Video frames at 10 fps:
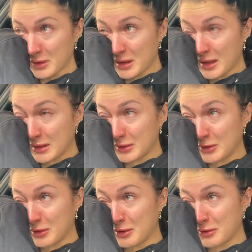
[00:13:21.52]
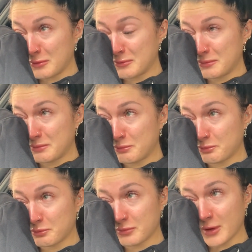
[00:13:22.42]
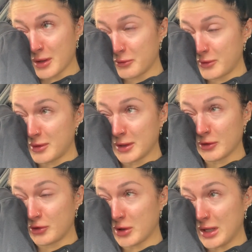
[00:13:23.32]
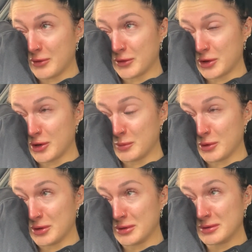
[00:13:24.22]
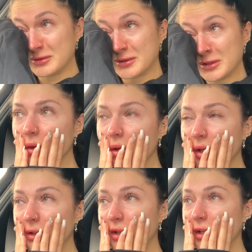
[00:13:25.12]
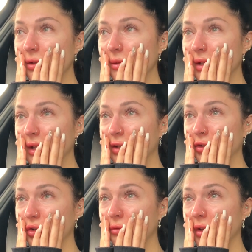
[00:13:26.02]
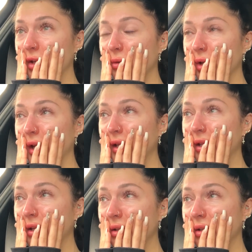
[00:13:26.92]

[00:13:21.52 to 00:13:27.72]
and I feel like a shell of a human. I genuinely just feel like